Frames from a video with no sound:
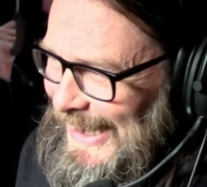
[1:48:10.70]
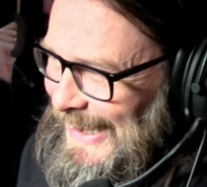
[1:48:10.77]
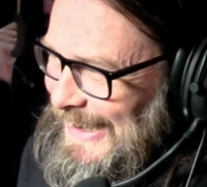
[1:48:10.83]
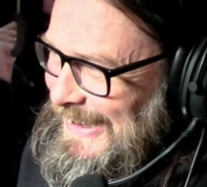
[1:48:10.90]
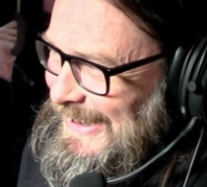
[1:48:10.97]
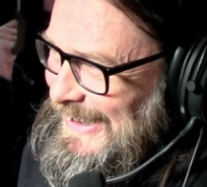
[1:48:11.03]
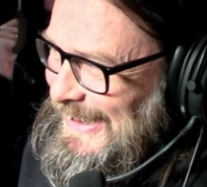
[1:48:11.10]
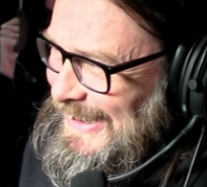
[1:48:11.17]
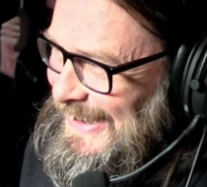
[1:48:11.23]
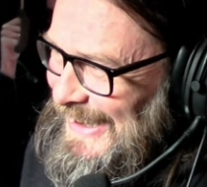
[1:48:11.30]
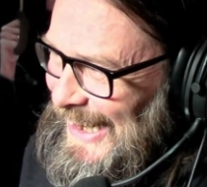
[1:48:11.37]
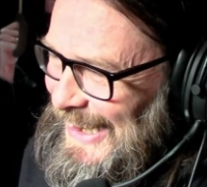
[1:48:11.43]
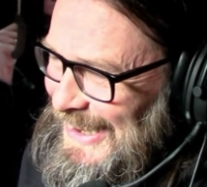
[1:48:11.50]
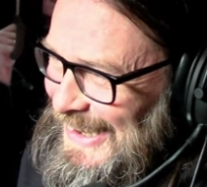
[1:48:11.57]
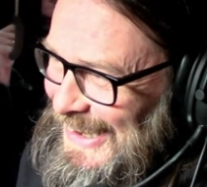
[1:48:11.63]
and
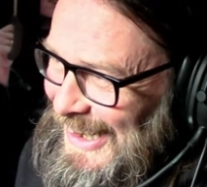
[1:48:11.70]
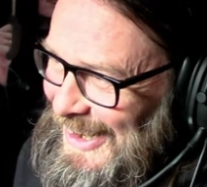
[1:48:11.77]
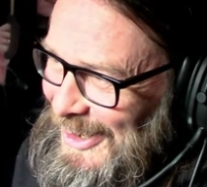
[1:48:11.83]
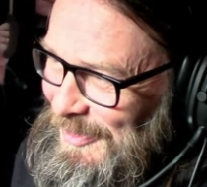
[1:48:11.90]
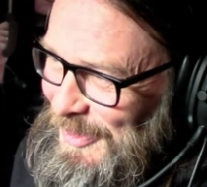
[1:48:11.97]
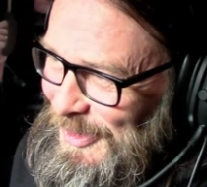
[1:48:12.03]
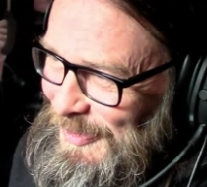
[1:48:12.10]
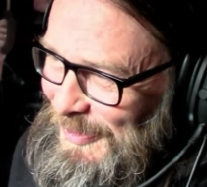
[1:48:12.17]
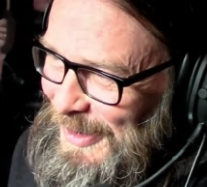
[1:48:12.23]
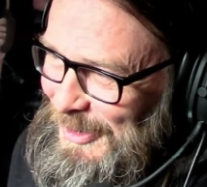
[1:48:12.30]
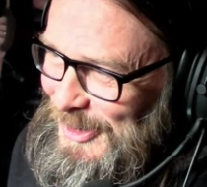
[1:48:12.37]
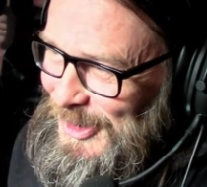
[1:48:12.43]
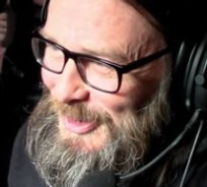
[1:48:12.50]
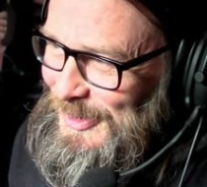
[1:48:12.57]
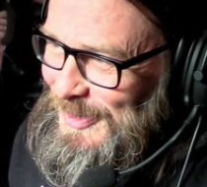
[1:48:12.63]
I think that comes from
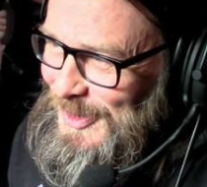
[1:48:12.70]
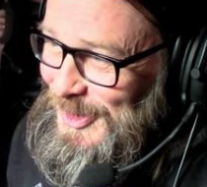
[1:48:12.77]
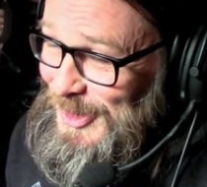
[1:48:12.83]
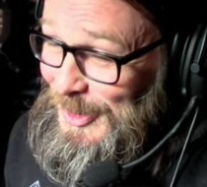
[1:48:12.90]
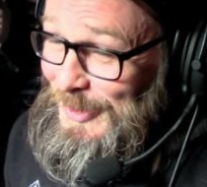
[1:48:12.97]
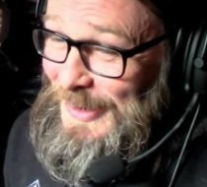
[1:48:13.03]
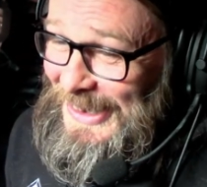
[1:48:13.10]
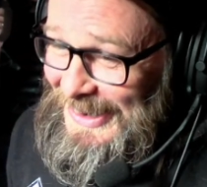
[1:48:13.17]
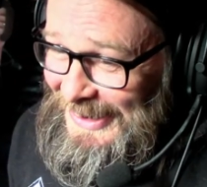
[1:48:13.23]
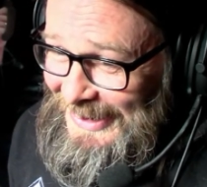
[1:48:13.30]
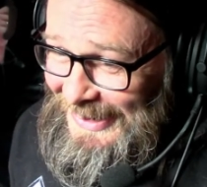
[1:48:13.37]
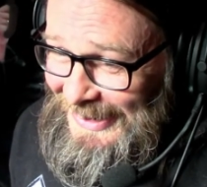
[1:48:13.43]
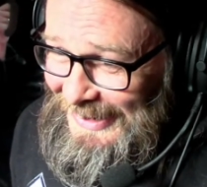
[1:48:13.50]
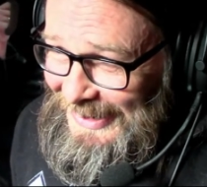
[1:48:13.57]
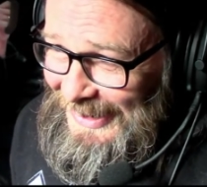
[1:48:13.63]
our schooling.
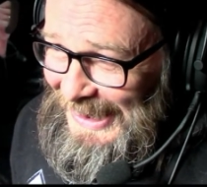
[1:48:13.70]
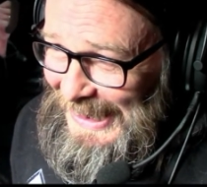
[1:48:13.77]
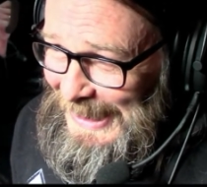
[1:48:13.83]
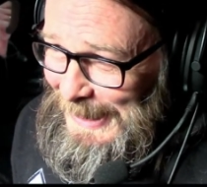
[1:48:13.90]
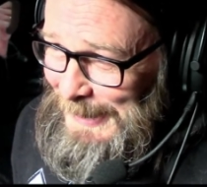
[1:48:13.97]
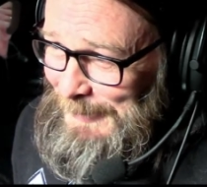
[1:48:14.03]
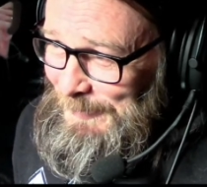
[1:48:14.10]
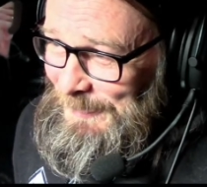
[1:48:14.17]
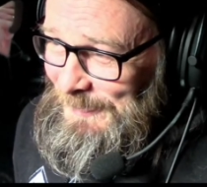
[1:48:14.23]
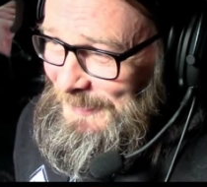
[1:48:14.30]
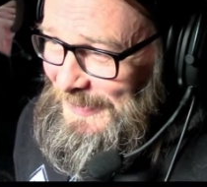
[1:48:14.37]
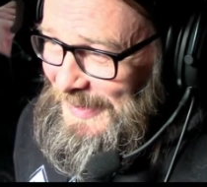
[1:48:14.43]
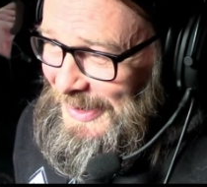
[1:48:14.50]
Um,